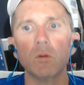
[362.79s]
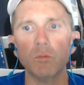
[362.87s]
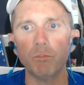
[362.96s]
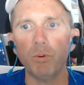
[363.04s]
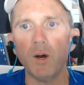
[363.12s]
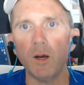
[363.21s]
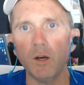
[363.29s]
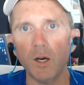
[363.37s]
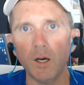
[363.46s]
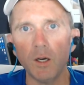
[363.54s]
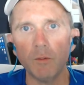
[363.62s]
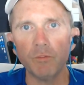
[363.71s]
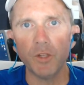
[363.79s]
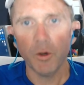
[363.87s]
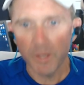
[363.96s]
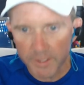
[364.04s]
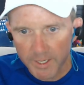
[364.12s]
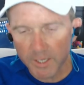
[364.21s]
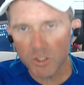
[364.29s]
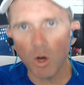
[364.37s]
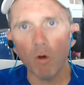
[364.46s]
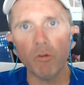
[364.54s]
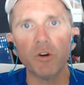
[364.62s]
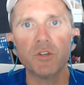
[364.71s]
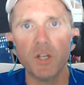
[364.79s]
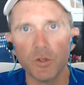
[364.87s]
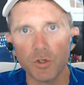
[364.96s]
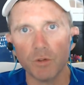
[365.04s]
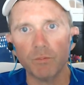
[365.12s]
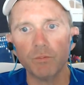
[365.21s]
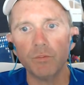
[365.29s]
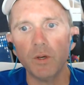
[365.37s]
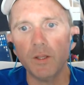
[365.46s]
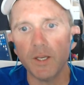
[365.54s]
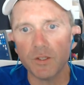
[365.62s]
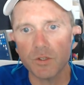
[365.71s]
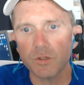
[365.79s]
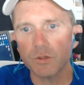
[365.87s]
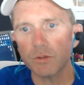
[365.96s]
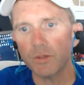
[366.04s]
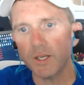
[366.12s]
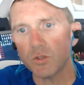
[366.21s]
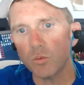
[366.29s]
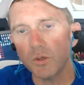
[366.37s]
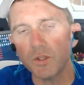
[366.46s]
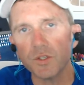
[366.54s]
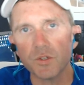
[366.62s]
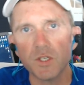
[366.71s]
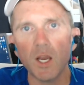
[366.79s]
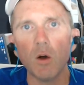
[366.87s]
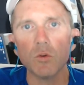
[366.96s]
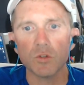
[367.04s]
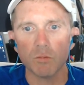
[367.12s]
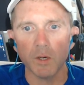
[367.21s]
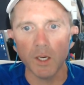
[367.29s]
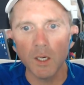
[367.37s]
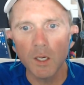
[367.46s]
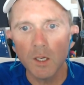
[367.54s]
it takes all their attention. That's what this tells me.